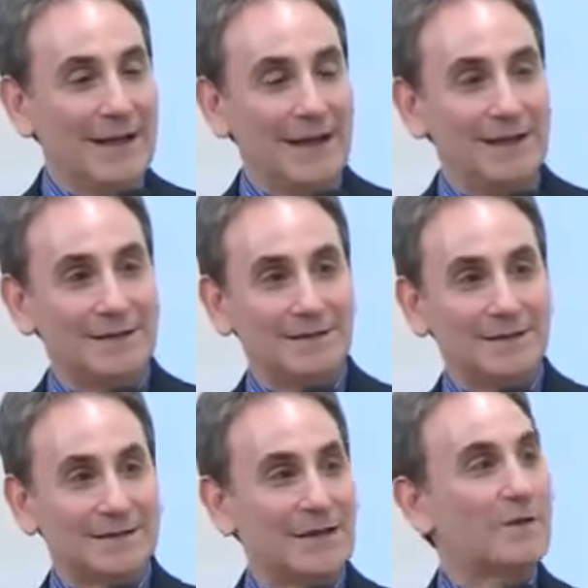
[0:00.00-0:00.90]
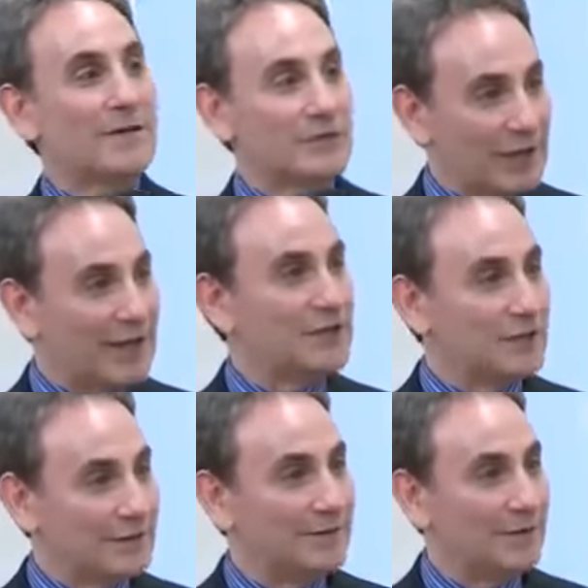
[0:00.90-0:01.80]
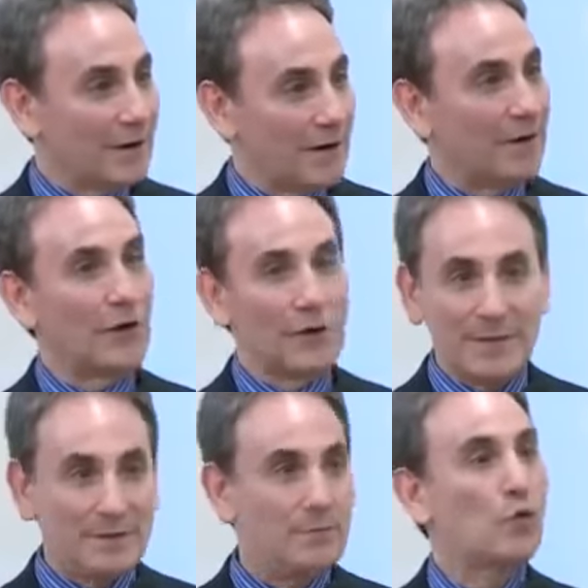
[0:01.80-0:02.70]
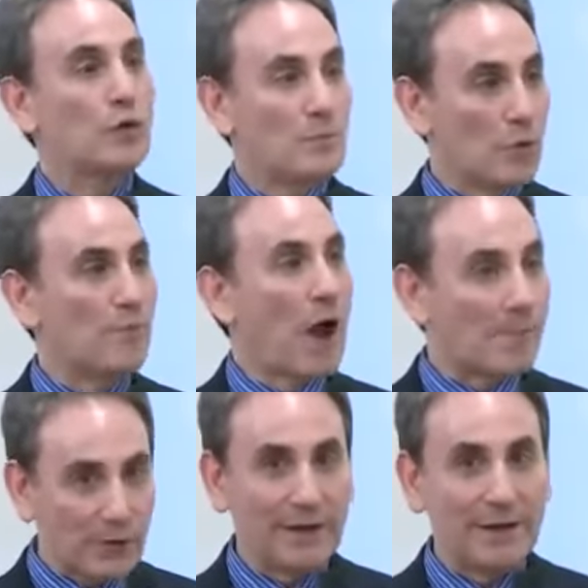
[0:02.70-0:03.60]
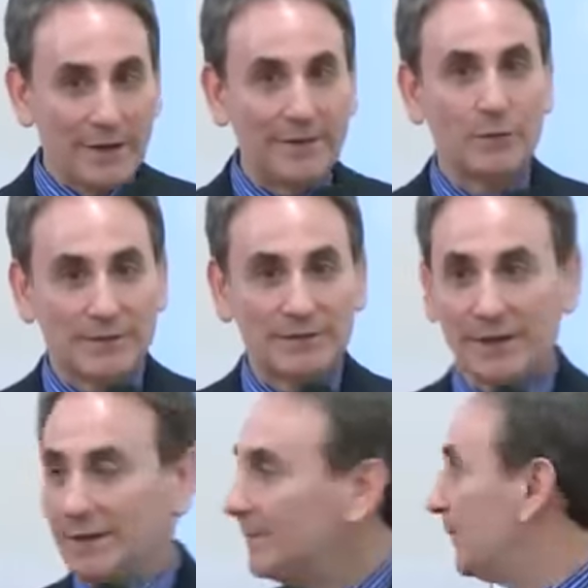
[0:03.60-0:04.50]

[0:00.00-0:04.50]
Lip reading: and self-education are going to be more and more populated on the website.